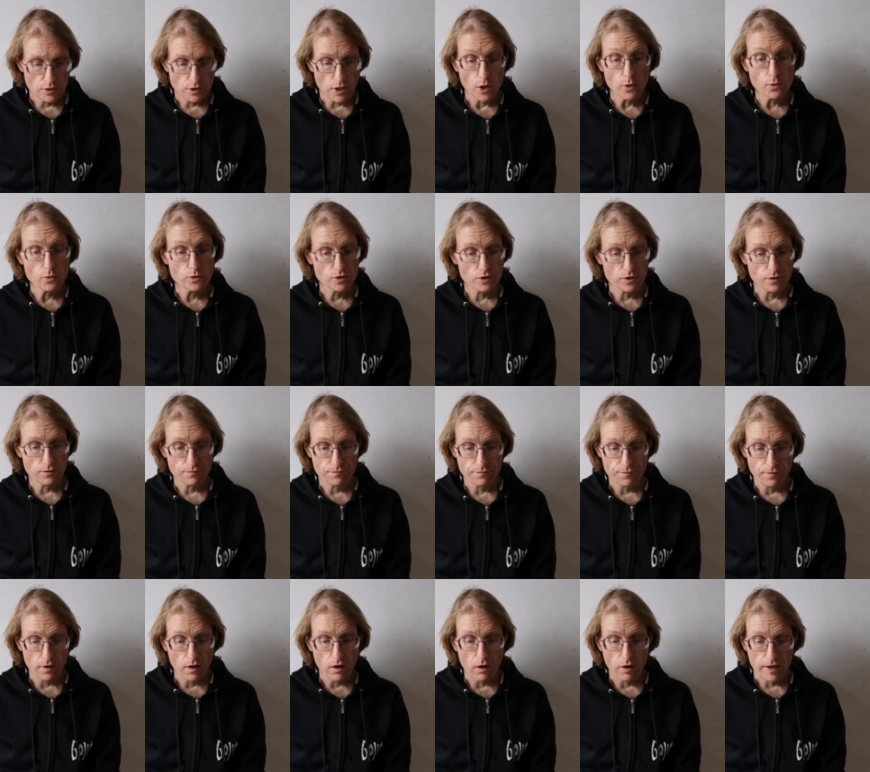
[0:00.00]
Toads can
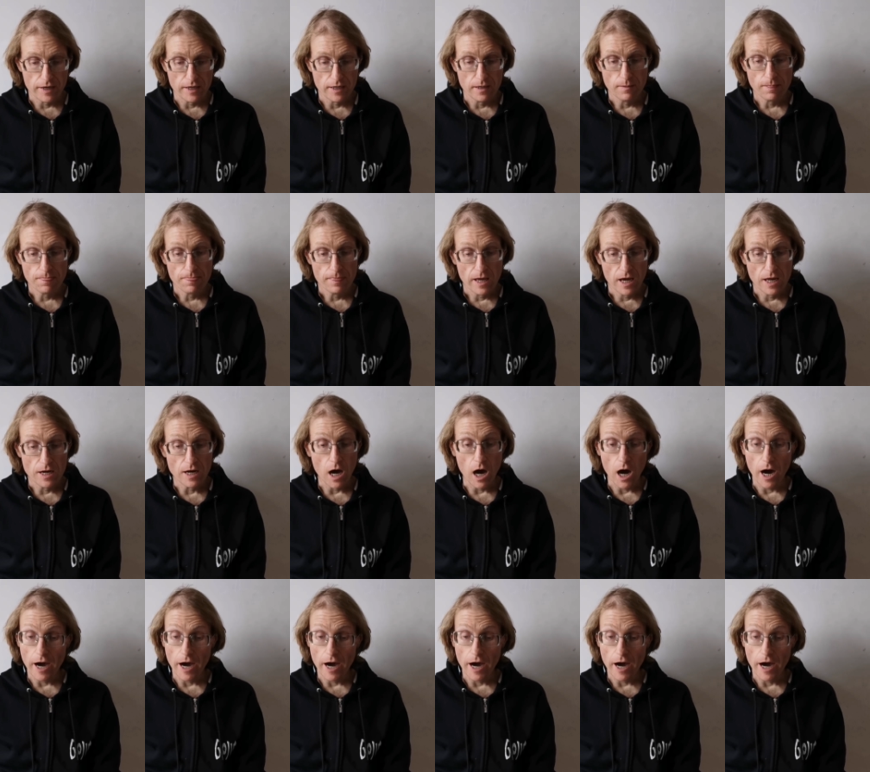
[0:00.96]
fly, and